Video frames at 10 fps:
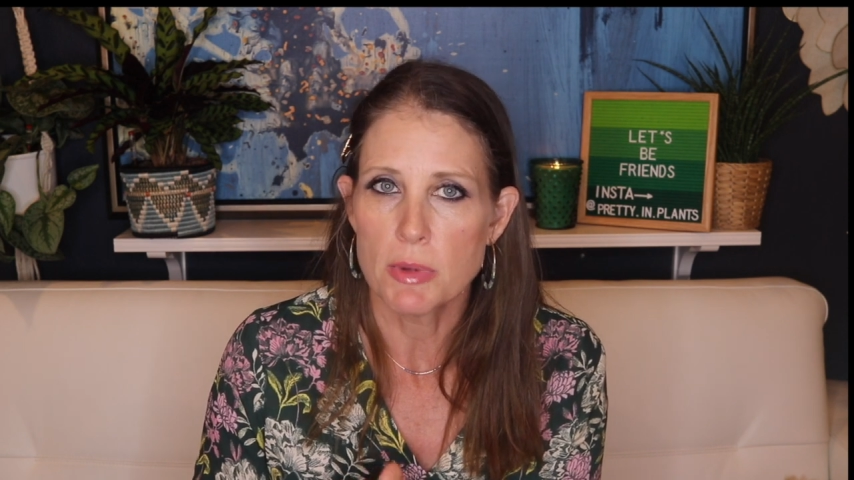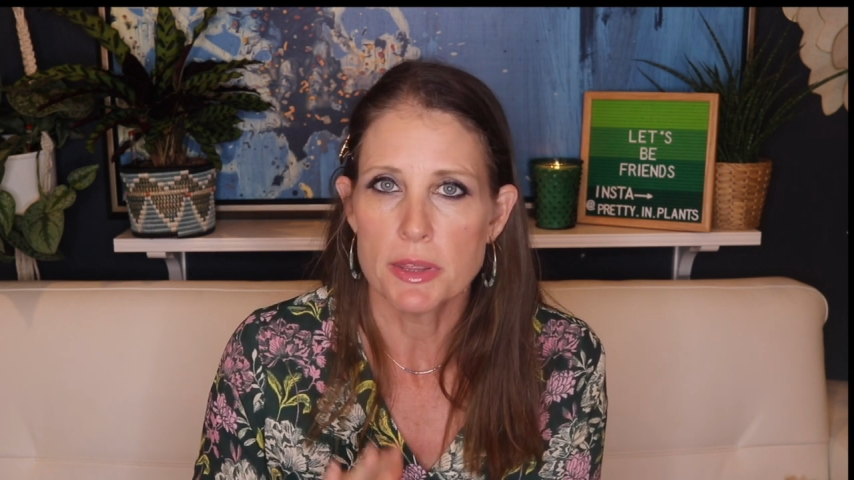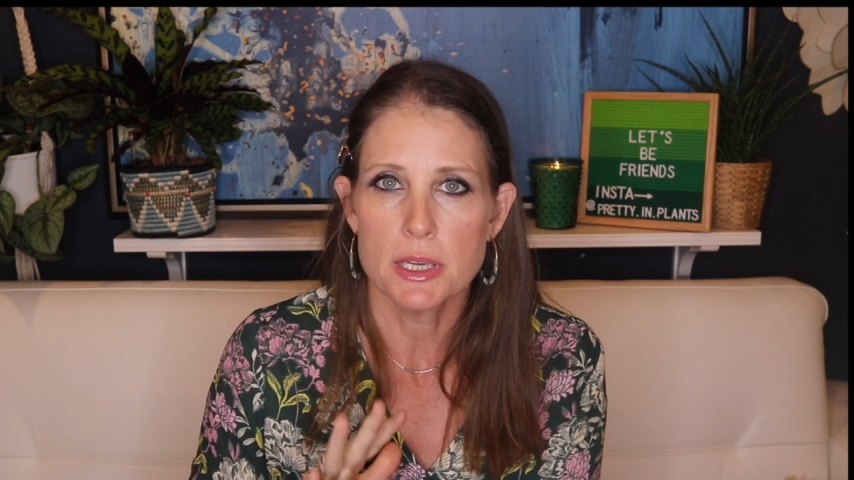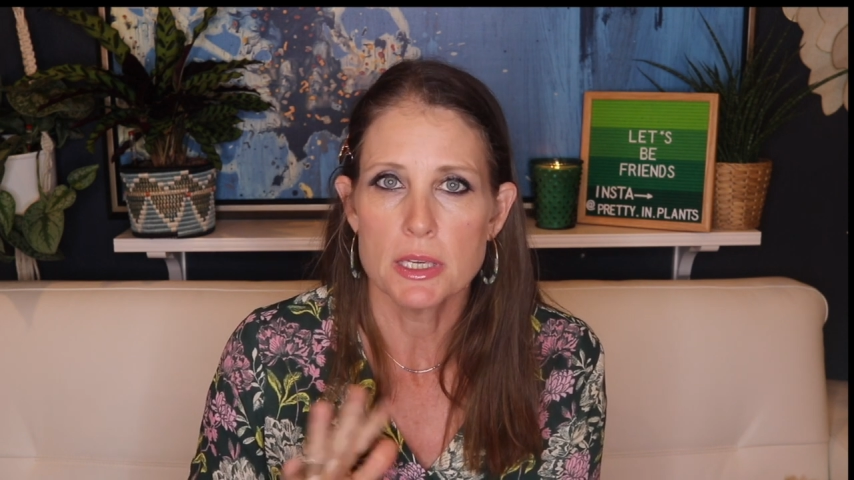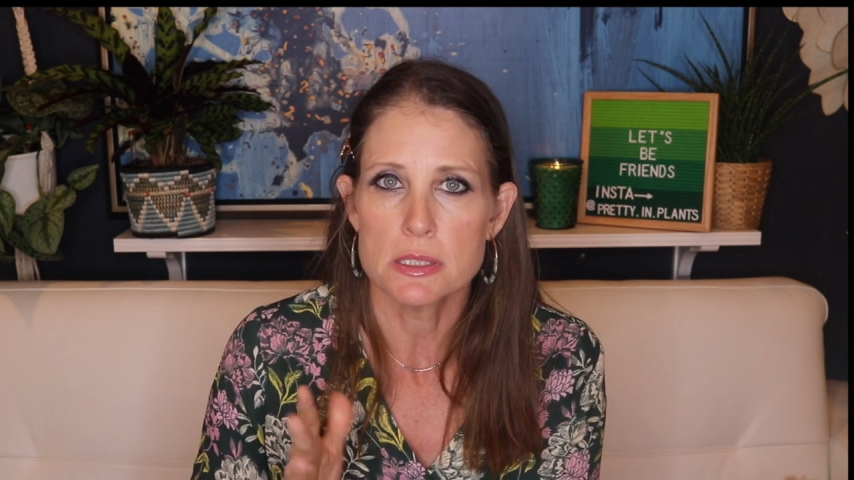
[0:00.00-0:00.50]
I
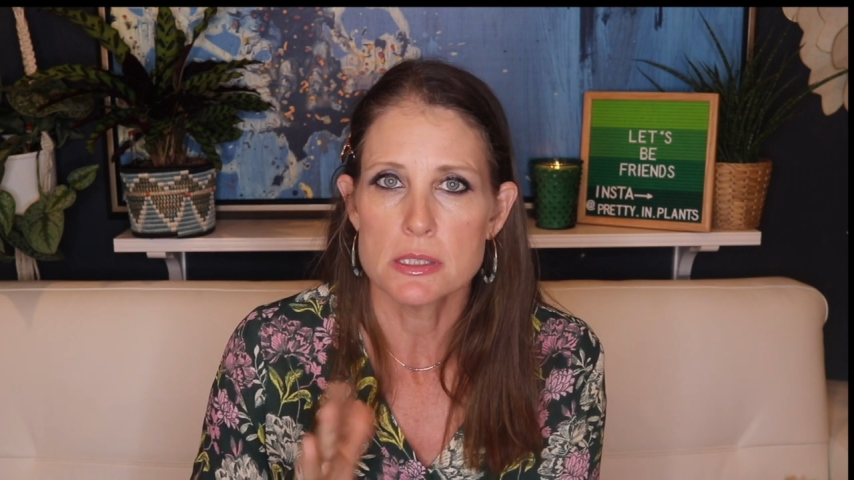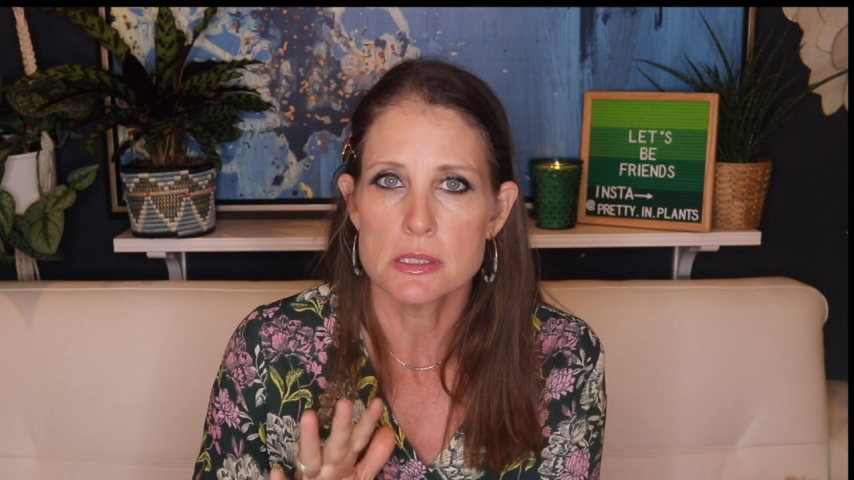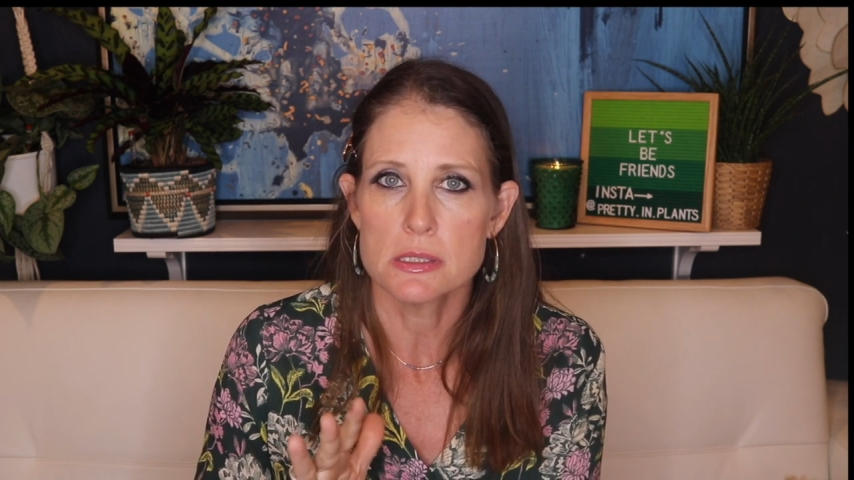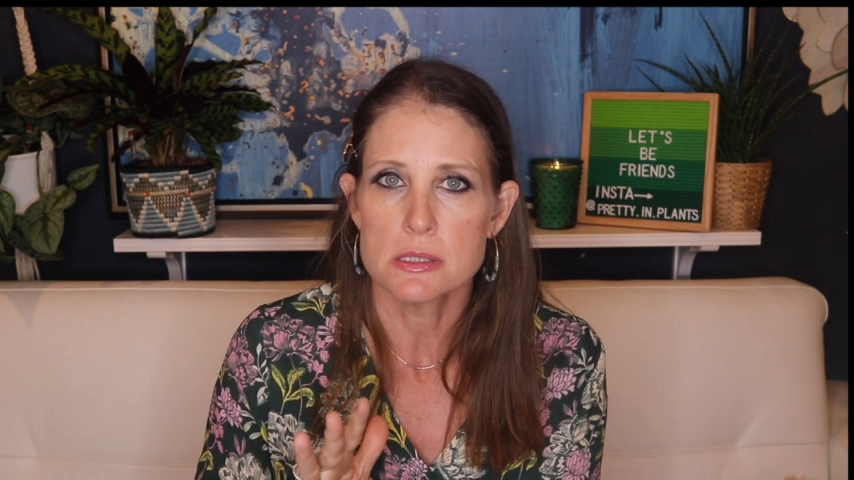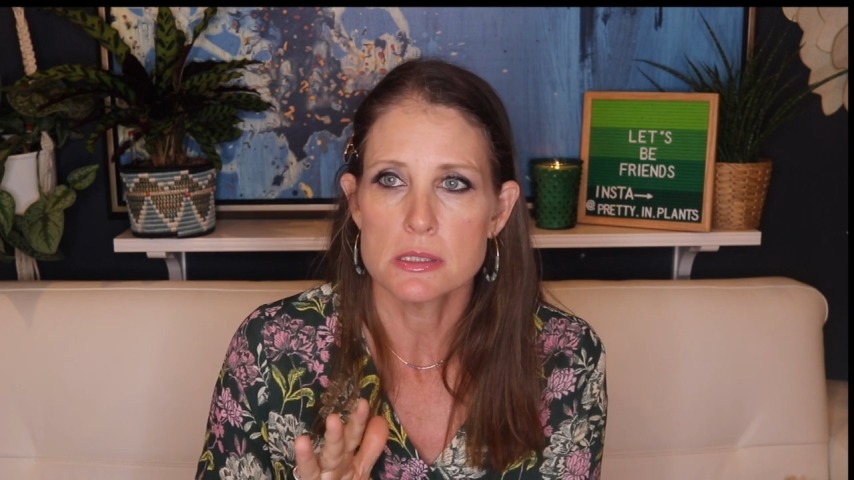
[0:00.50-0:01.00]
think
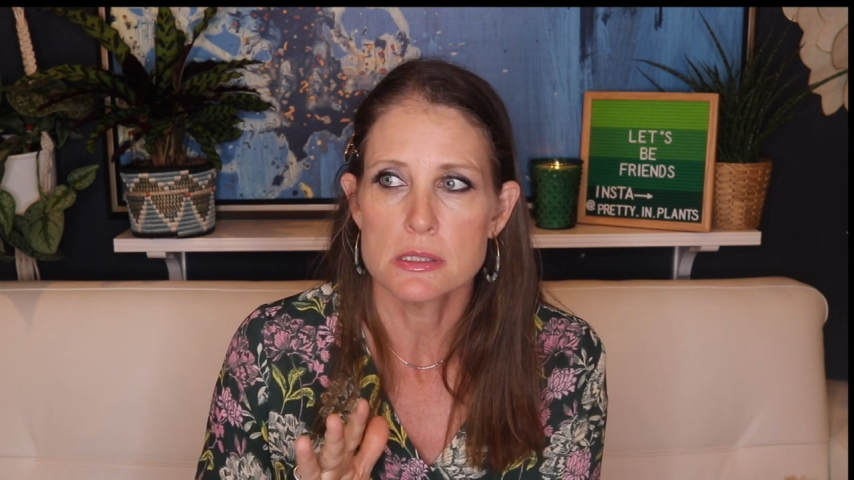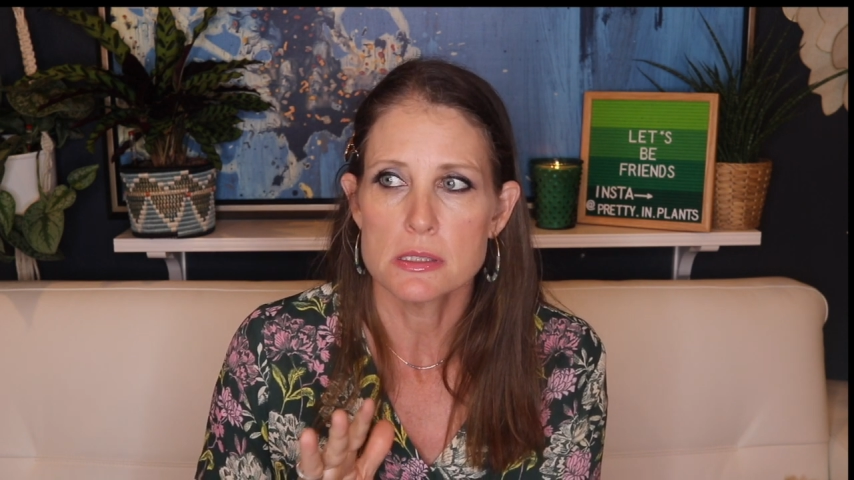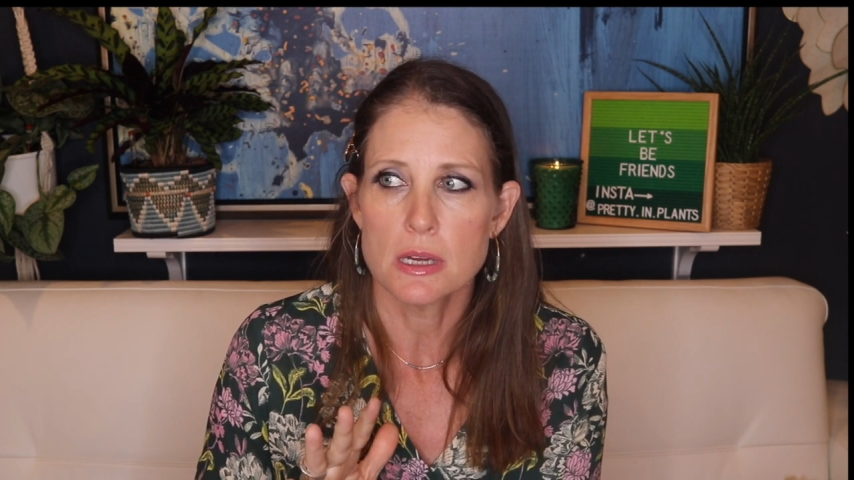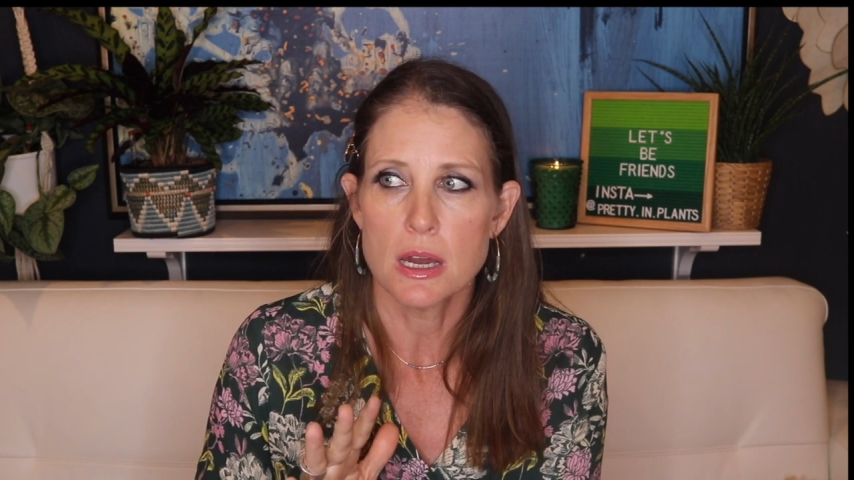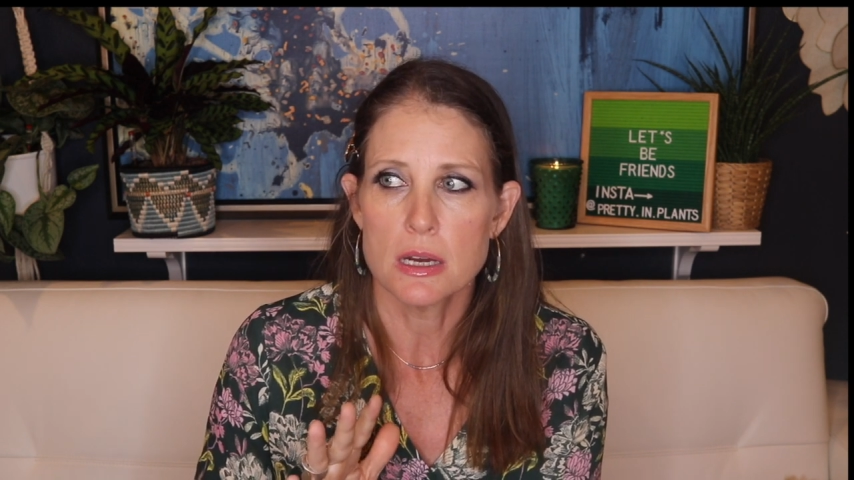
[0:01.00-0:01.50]
it's
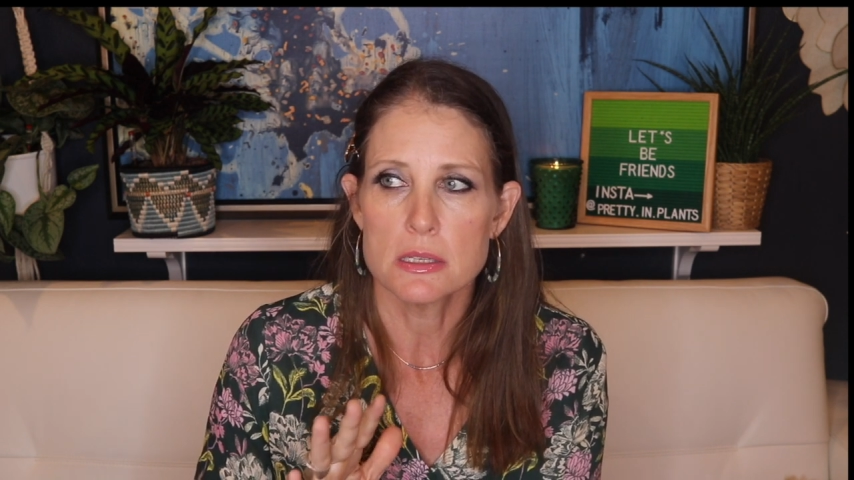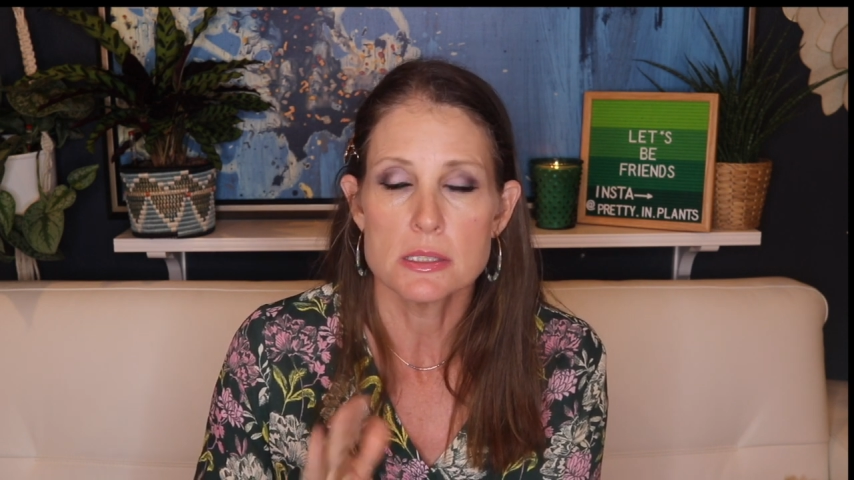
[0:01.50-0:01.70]
uh,